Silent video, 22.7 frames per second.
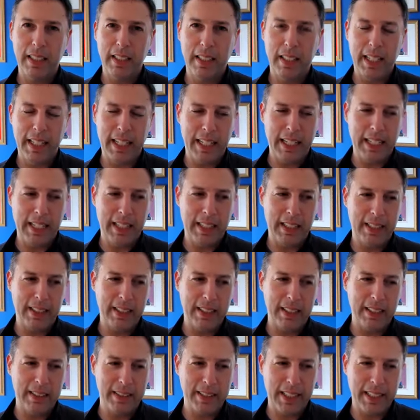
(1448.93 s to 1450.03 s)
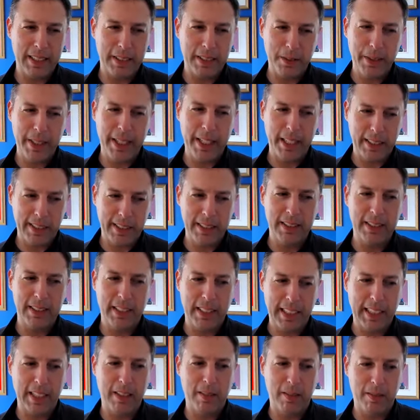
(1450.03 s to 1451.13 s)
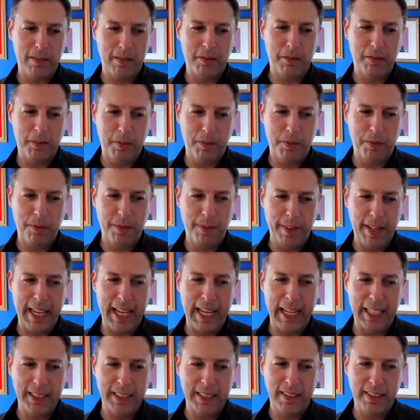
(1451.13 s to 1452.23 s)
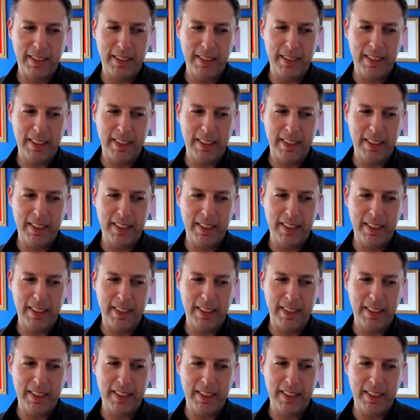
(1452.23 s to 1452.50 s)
And I was like, okay, this is going to get fast.